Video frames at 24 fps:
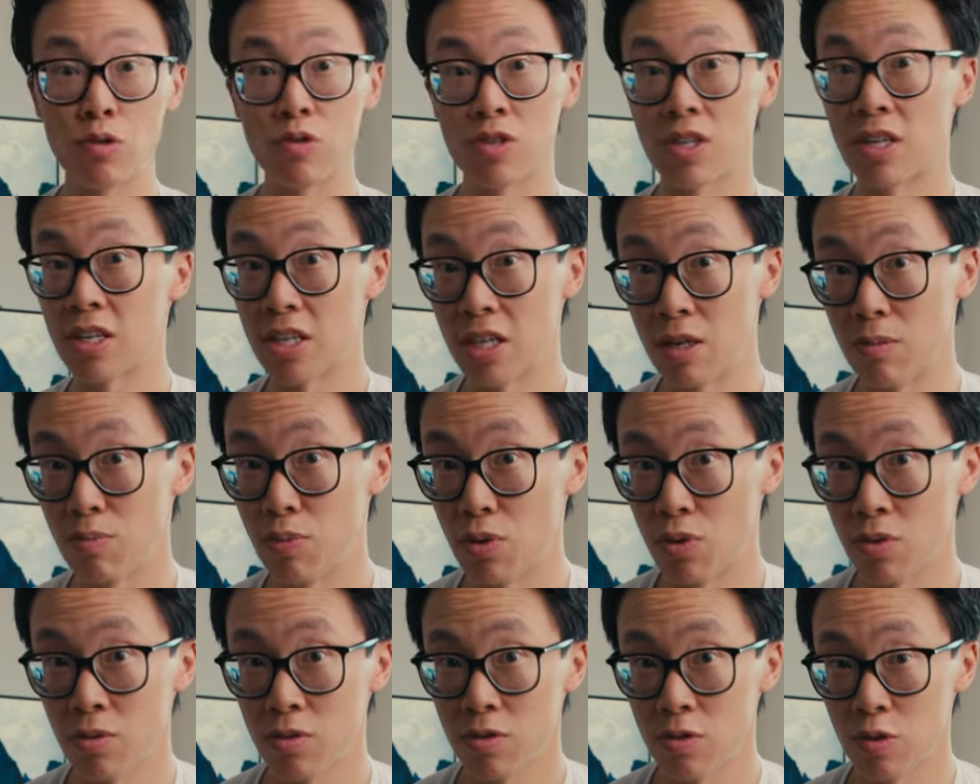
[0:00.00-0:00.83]
using a
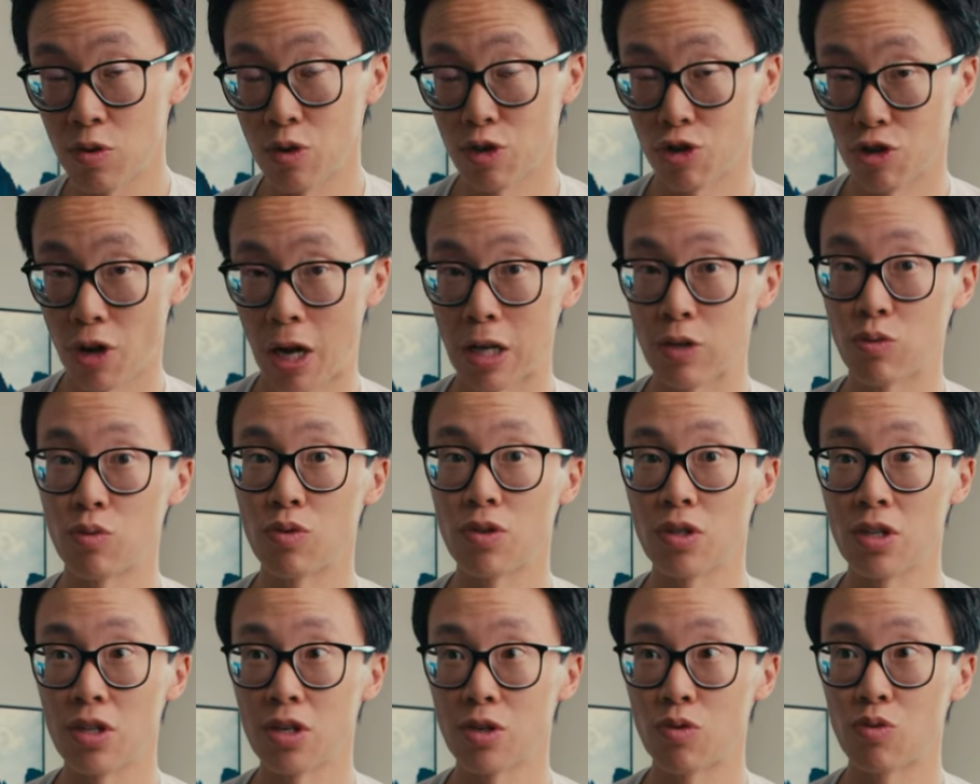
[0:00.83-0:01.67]
gimbal, your shots
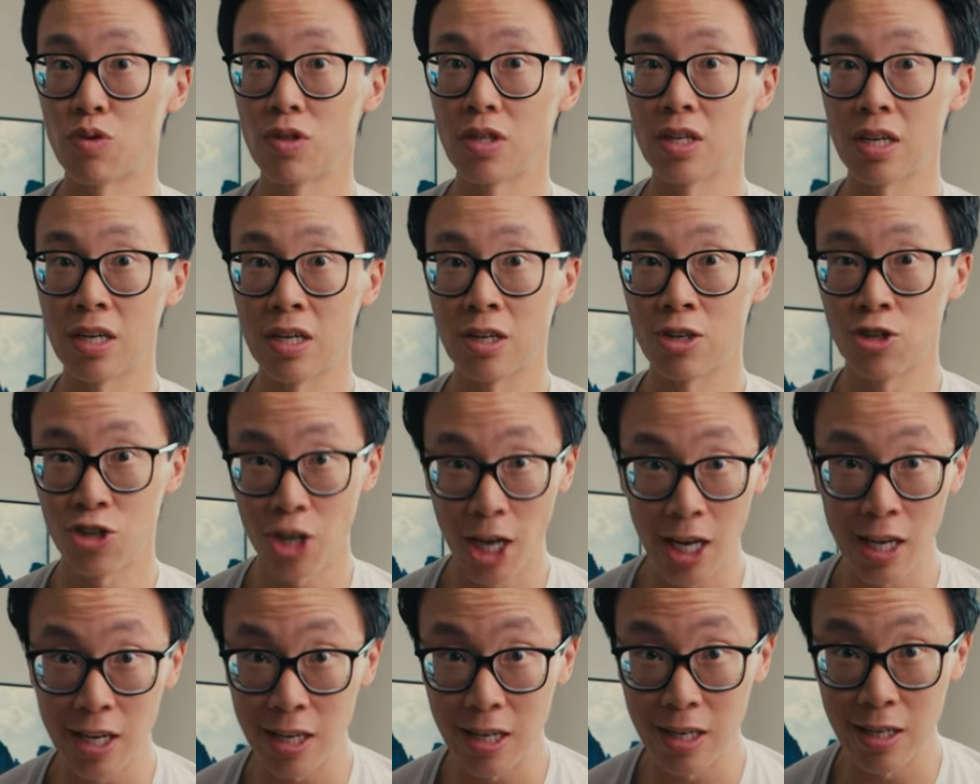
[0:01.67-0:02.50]
will look really
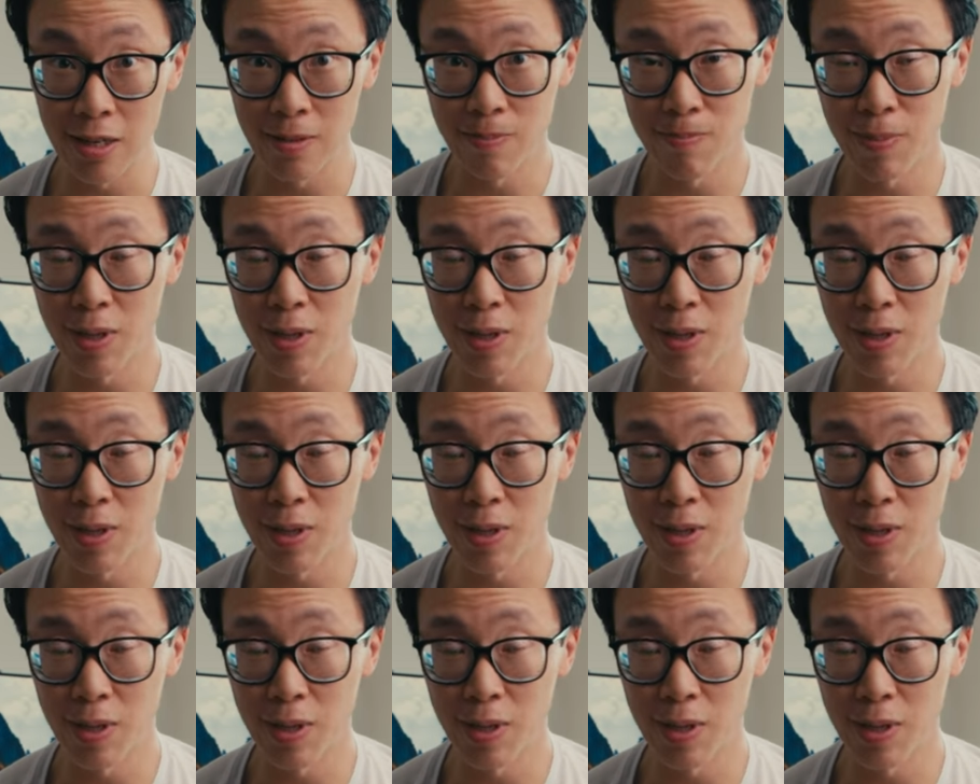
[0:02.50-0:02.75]
shaky.